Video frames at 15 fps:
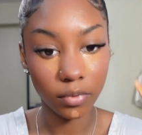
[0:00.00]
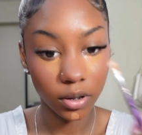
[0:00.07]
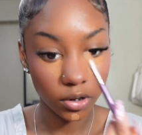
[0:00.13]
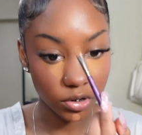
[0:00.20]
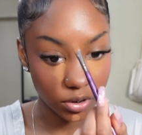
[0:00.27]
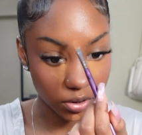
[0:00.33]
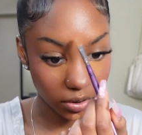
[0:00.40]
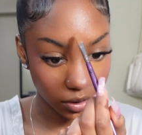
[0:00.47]

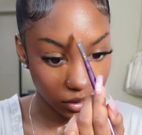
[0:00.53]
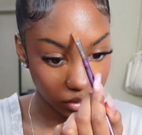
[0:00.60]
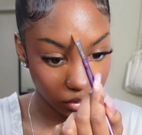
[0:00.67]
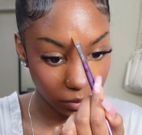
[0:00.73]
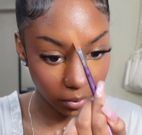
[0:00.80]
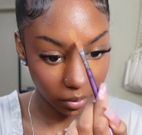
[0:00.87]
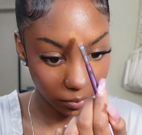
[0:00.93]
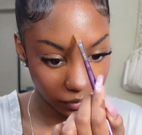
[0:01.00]
Just a
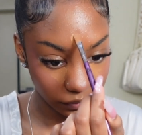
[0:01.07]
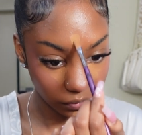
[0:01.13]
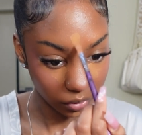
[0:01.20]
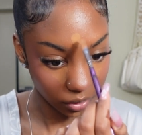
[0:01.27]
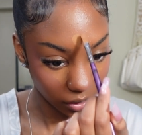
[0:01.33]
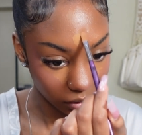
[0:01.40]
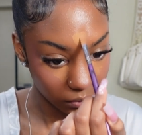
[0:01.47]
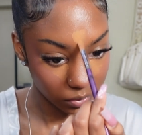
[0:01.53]
little bit on my
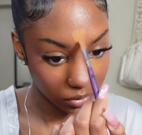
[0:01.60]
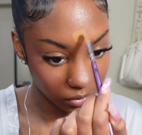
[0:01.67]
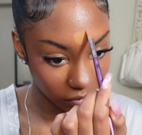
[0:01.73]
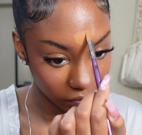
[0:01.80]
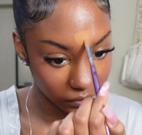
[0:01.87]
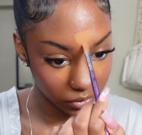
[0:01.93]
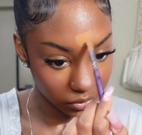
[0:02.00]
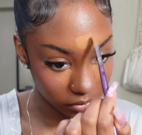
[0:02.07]
forehead. I don't want to
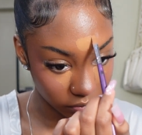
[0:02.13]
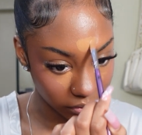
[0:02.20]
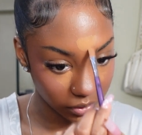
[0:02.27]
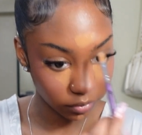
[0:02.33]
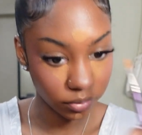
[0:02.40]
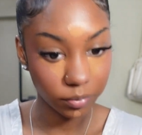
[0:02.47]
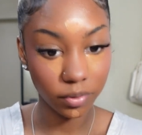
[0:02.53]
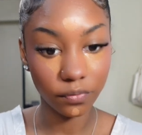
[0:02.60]
overdo it
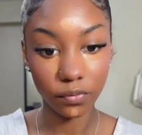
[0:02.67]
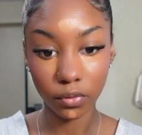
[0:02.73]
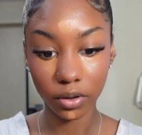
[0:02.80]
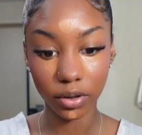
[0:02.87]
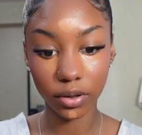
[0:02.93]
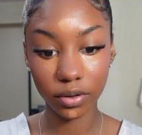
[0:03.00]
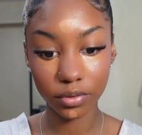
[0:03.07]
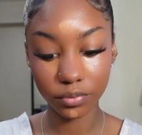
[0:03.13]
with my
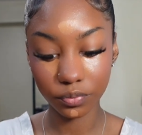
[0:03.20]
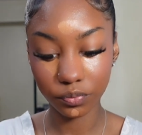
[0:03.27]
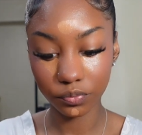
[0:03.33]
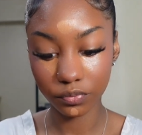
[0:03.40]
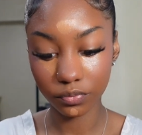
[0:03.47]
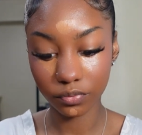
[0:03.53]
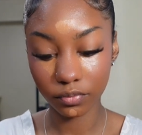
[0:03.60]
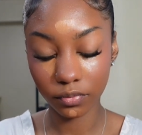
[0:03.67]
forehead.
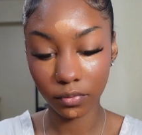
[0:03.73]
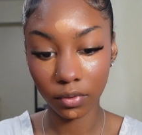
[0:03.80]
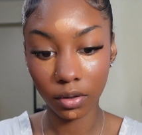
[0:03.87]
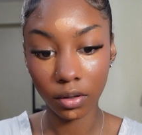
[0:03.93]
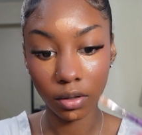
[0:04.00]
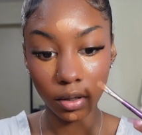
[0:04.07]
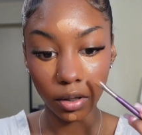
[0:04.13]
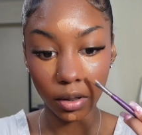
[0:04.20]

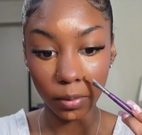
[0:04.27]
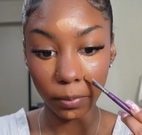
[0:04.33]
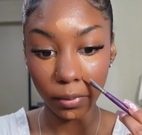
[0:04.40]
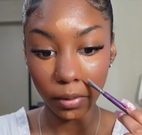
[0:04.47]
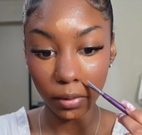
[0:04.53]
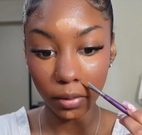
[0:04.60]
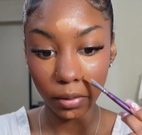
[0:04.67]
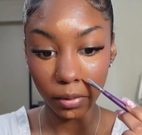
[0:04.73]
And I
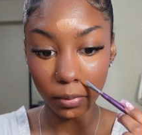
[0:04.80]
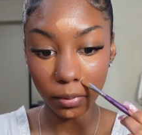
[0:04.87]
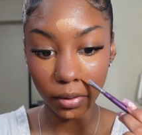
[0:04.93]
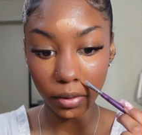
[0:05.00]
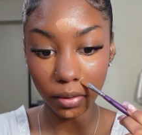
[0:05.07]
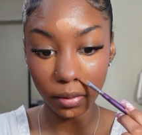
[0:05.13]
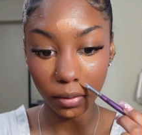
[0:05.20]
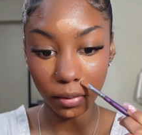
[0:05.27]
put a little bit
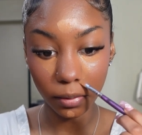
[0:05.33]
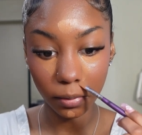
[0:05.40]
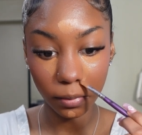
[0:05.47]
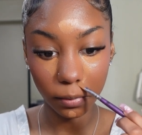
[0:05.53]
here.